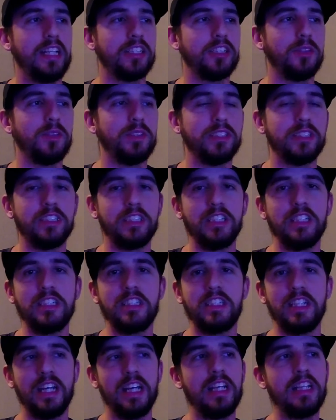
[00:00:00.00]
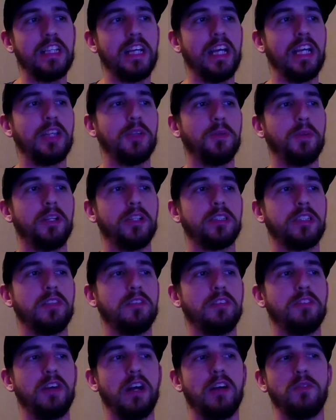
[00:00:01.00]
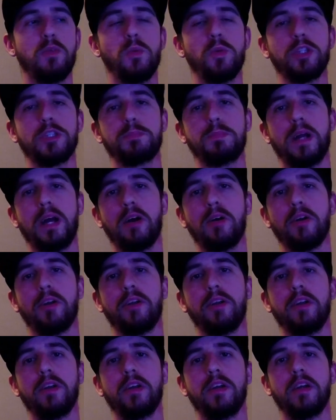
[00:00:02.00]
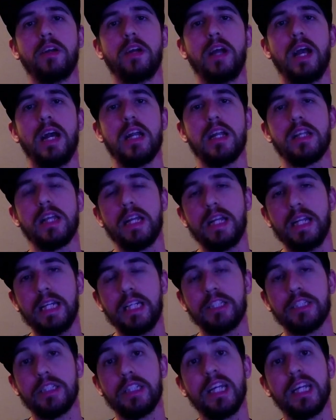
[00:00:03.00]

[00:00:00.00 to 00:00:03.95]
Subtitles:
So in 68, they had 375 horsepower out of that engine.